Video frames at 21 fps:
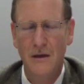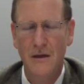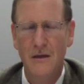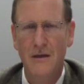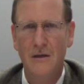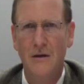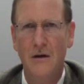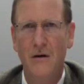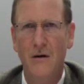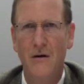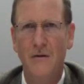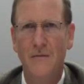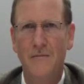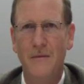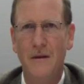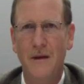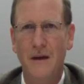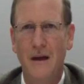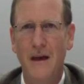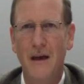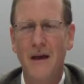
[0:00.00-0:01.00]
So
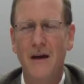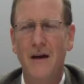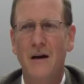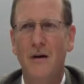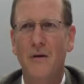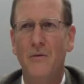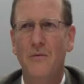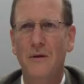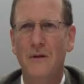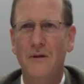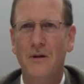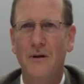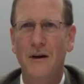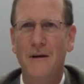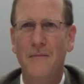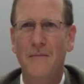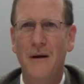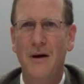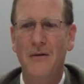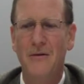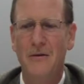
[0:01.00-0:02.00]
here we talk
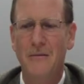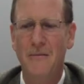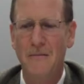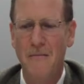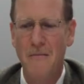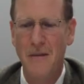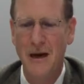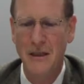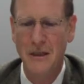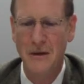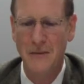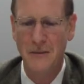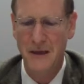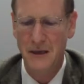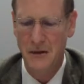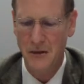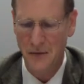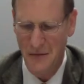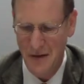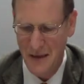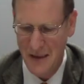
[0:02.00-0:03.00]
about
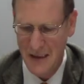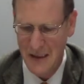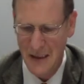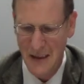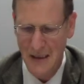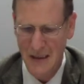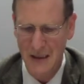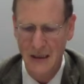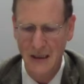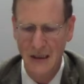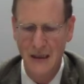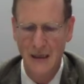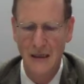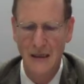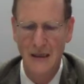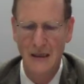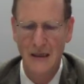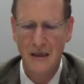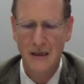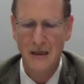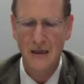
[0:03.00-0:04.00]
measurement of a city.
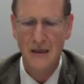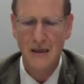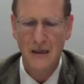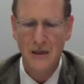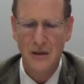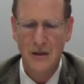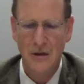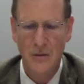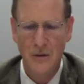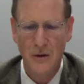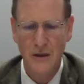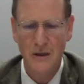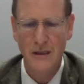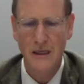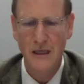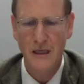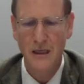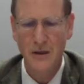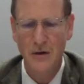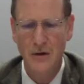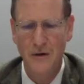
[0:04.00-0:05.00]
So what's
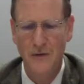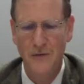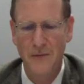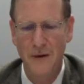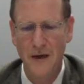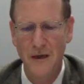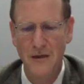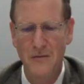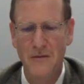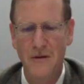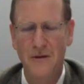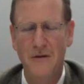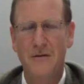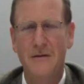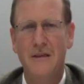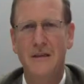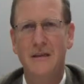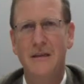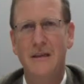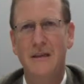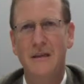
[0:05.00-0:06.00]
the issue of measurement of
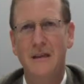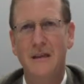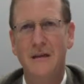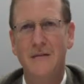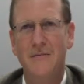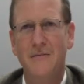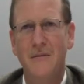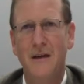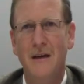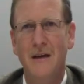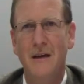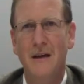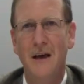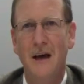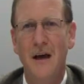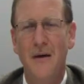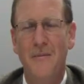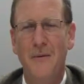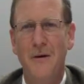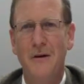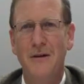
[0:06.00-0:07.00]
the city?
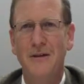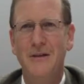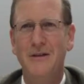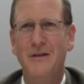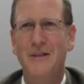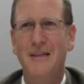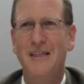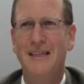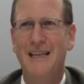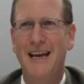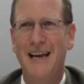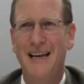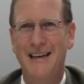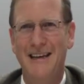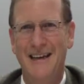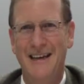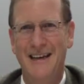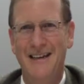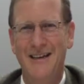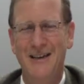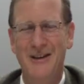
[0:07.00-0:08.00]
A person is
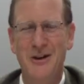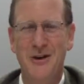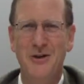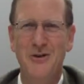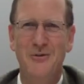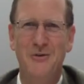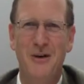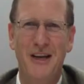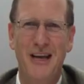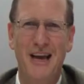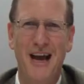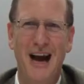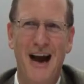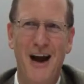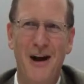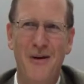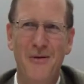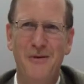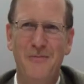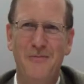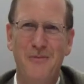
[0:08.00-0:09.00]
standing. Usually,
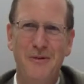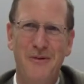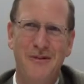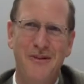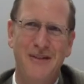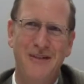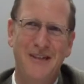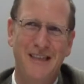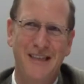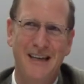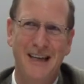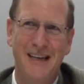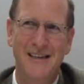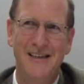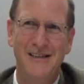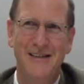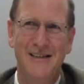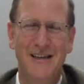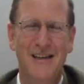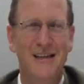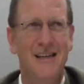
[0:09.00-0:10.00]
how a person
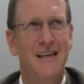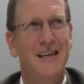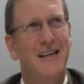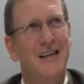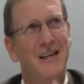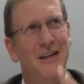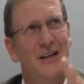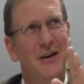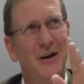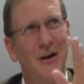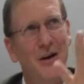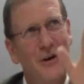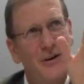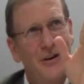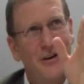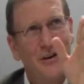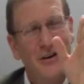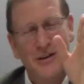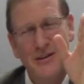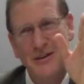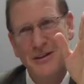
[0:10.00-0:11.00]
stand? You
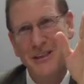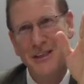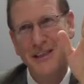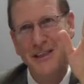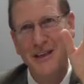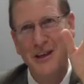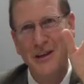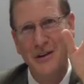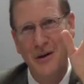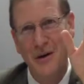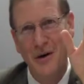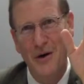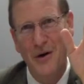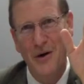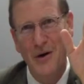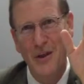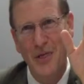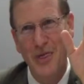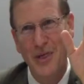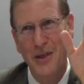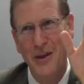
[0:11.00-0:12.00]
look, you see the
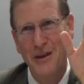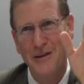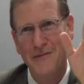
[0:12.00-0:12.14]
north.